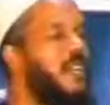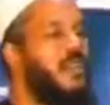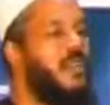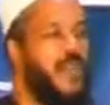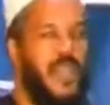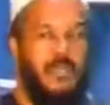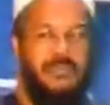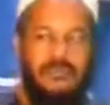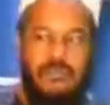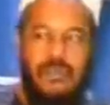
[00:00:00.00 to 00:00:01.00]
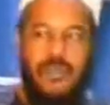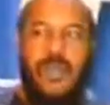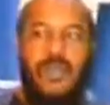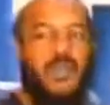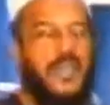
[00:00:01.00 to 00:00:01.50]
they
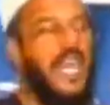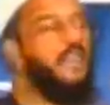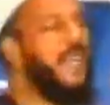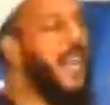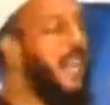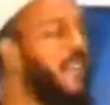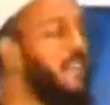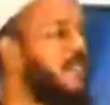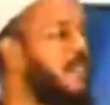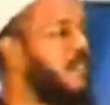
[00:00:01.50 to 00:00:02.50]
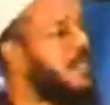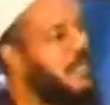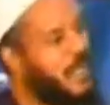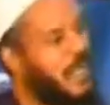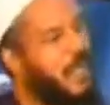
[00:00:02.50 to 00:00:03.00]
galvanized
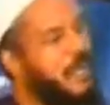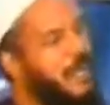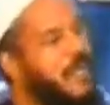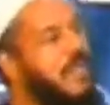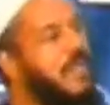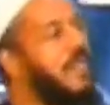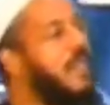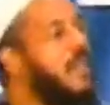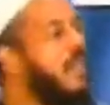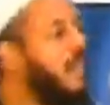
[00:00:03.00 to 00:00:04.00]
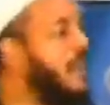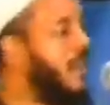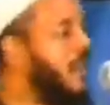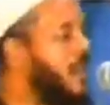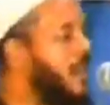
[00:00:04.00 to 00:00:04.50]
the
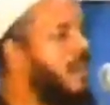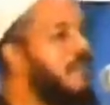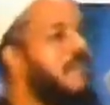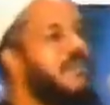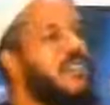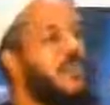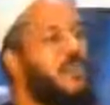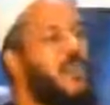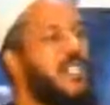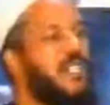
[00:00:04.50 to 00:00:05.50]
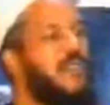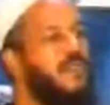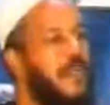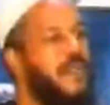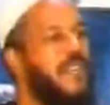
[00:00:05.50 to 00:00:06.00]
support of the
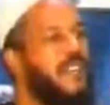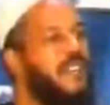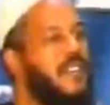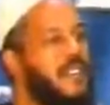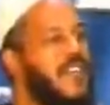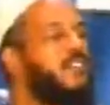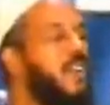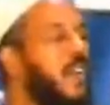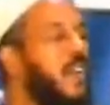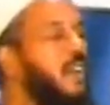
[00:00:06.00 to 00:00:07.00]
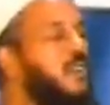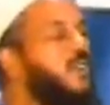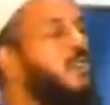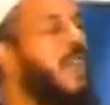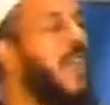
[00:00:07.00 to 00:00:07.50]
feminists, etc.,
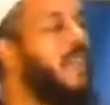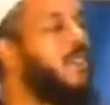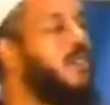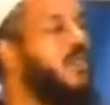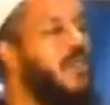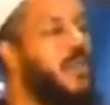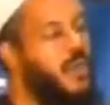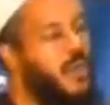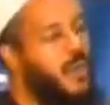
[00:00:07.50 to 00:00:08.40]
to try to